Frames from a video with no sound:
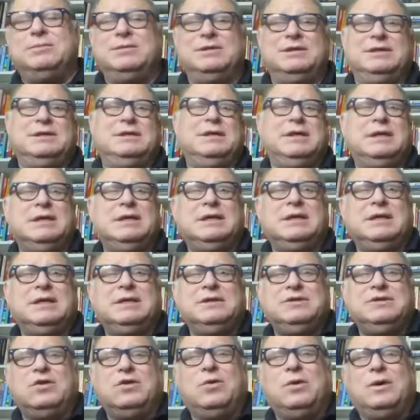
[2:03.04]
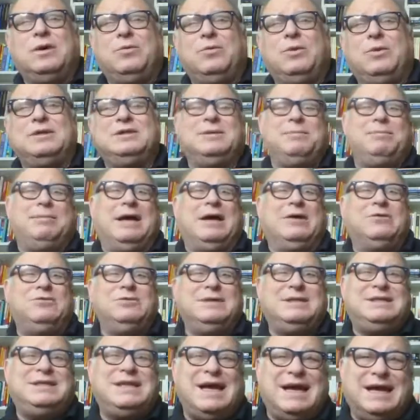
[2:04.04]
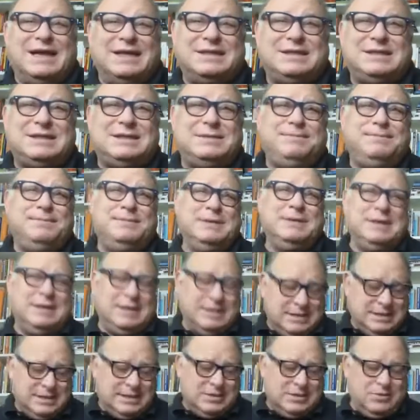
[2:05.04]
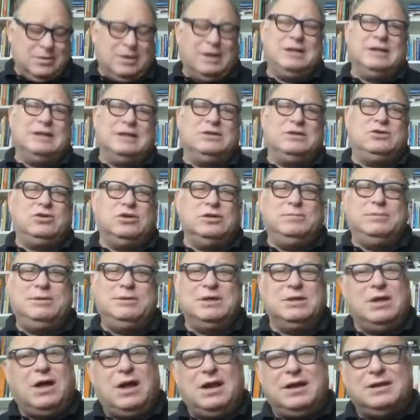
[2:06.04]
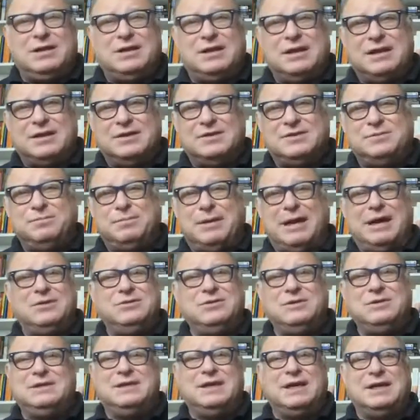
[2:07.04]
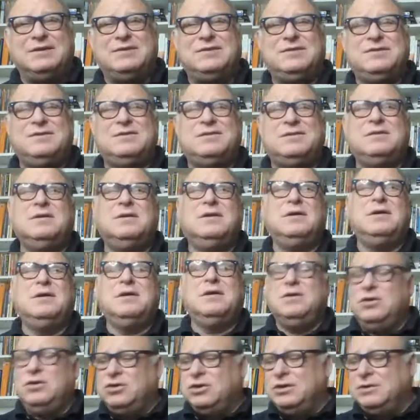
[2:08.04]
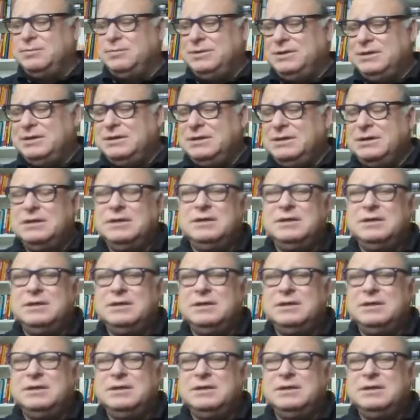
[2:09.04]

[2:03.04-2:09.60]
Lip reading: be. So what is a boundary test? Well, it could be a lot of things. Boundary tests could be